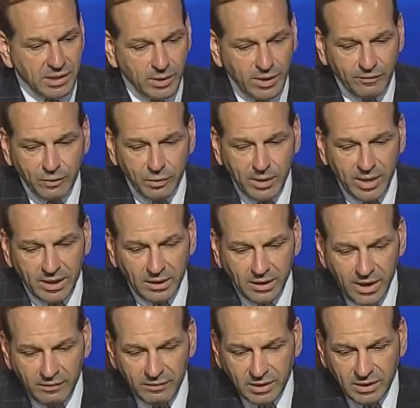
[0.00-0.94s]
You know, after
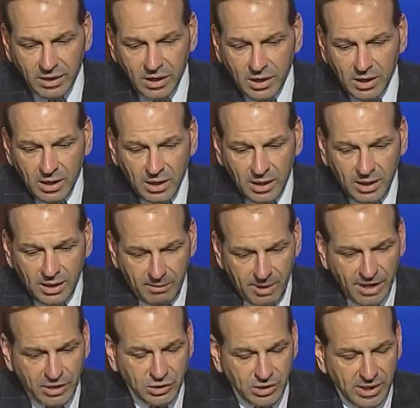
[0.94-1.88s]
9/11,
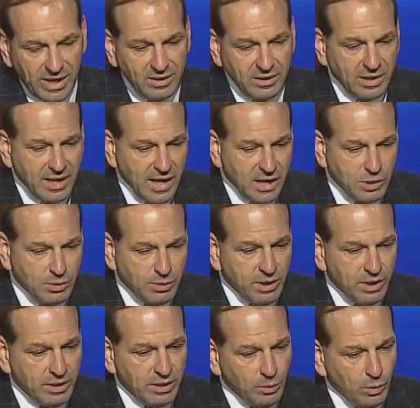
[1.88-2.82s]
I'm actually out of the township
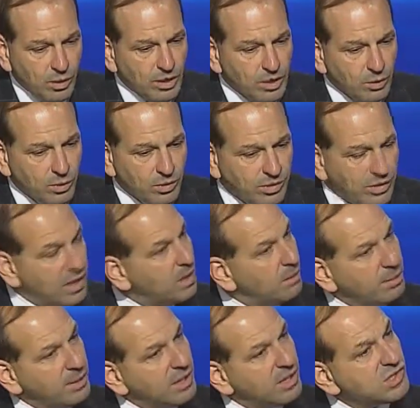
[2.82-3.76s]
of Nutley working with
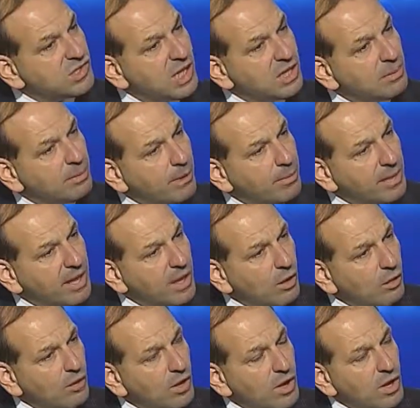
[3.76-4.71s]
DEP and the State Department of
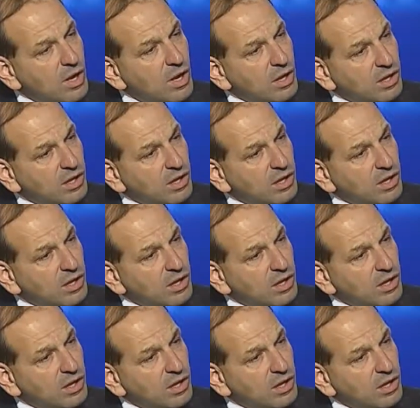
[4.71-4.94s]
Health,